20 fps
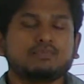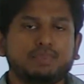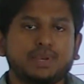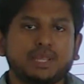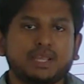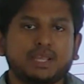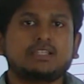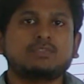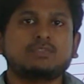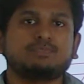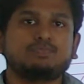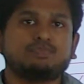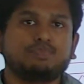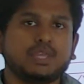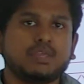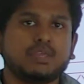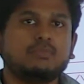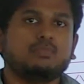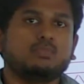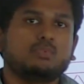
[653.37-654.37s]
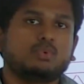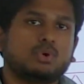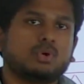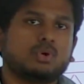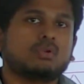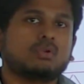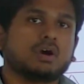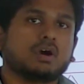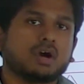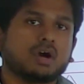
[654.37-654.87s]
please be more
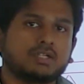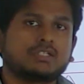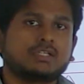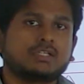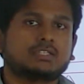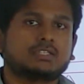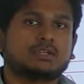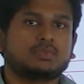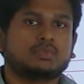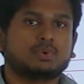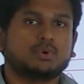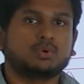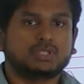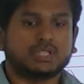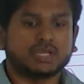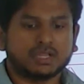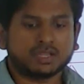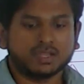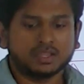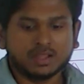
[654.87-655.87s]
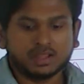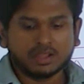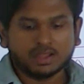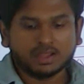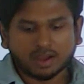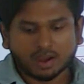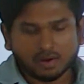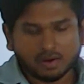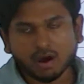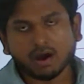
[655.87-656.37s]
conscious about the
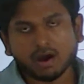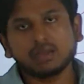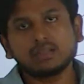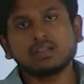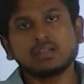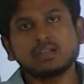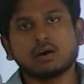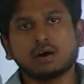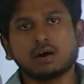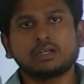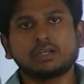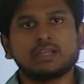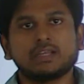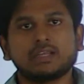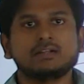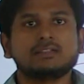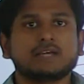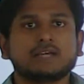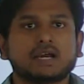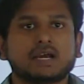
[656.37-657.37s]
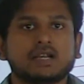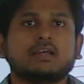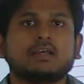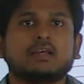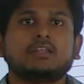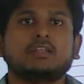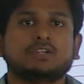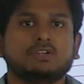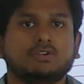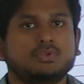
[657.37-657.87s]
all the articles that
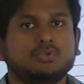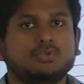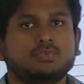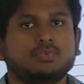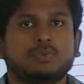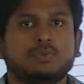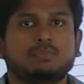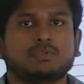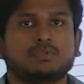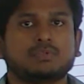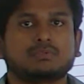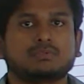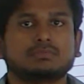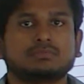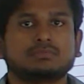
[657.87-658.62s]
are in the newspaper.